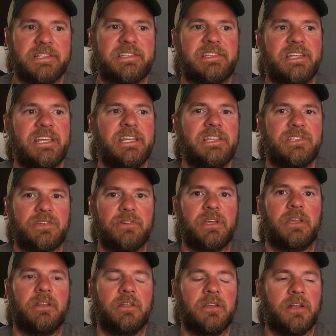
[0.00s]
see, so he
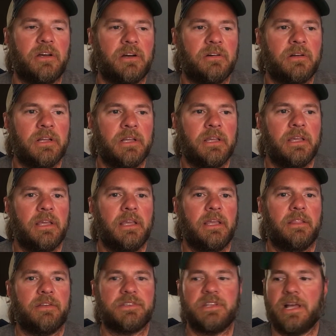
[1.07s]
can, you know,
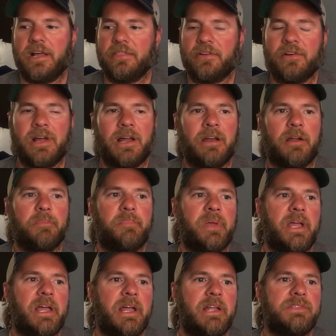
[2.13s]
there's not, they're not on
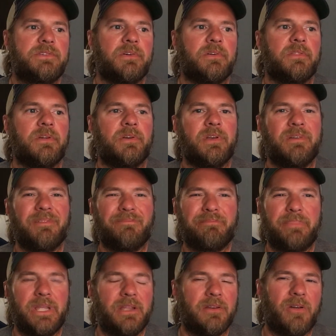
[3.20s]
beds, or they're
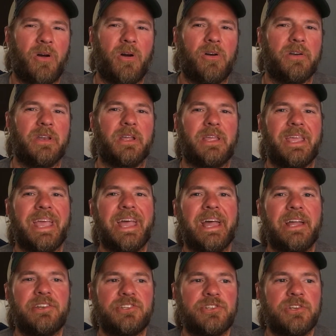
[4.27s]
being hard to
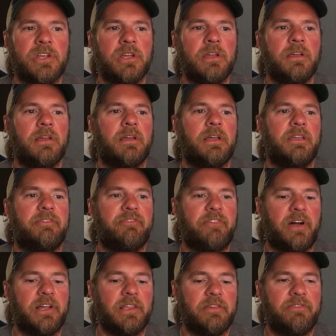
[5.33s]
catch. He
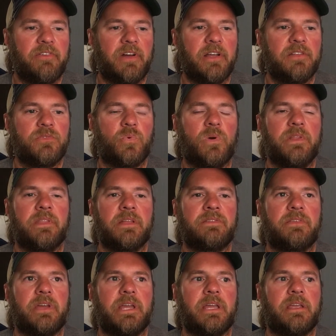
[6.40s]
finally finds one that's
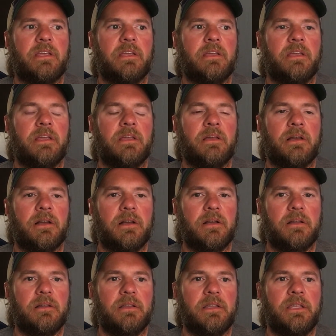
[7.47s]
like
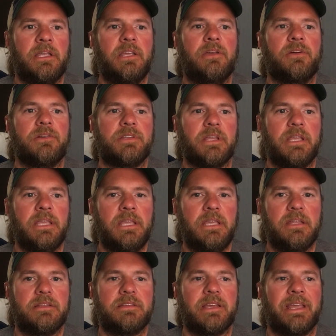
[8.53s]
uh, eager to
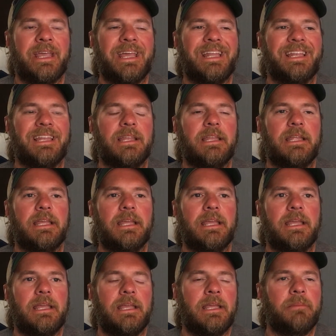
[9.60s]
eat, and
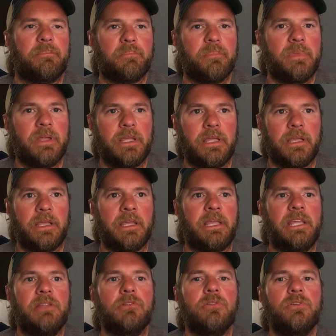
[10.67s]
it, it
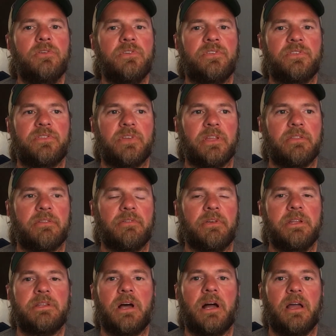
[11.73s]
he loses it
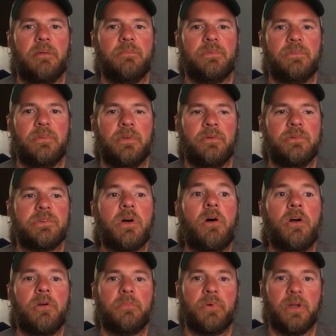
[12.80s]
three times. It was
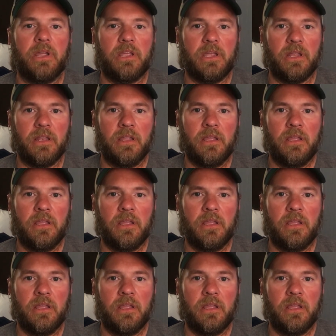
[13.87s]
heartbreaking.